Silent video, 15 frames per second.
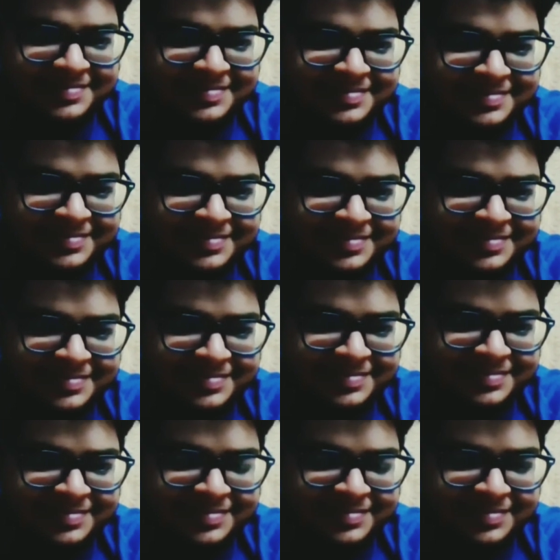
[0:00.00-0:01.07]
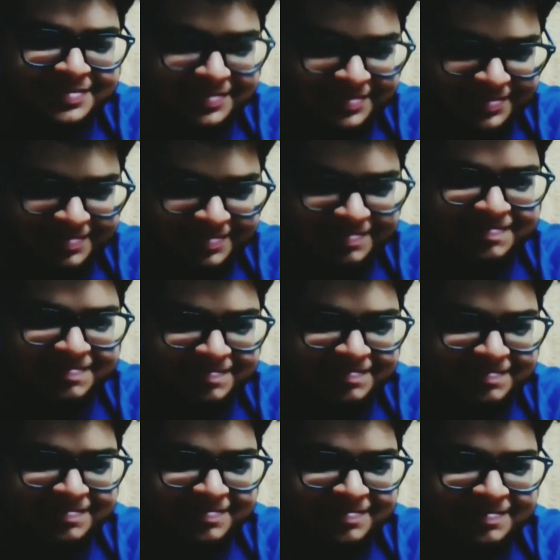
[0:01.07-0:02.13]

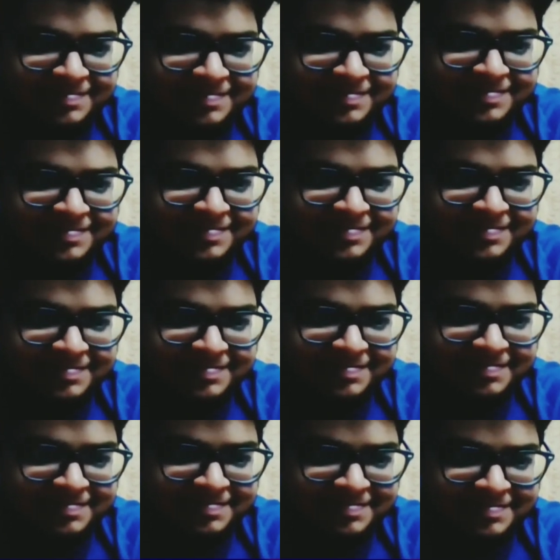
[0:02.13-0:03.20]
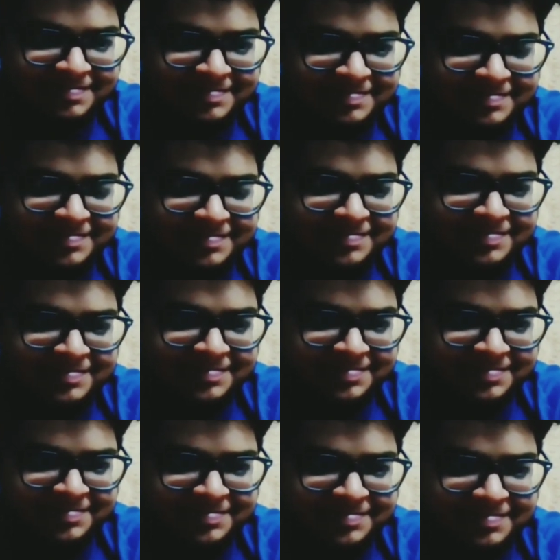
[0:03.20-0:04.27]

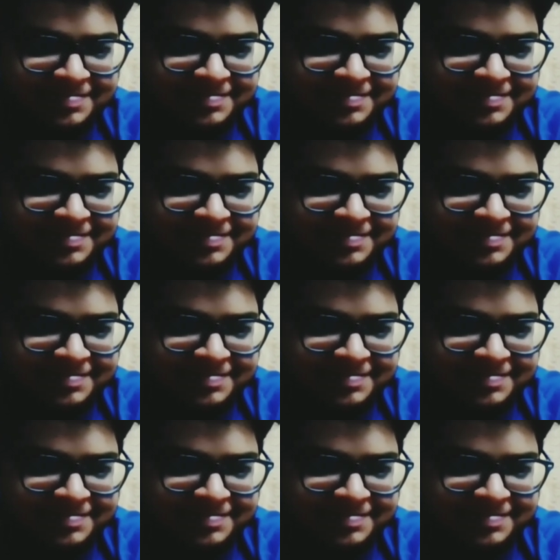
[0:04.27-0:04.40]
(not speaking)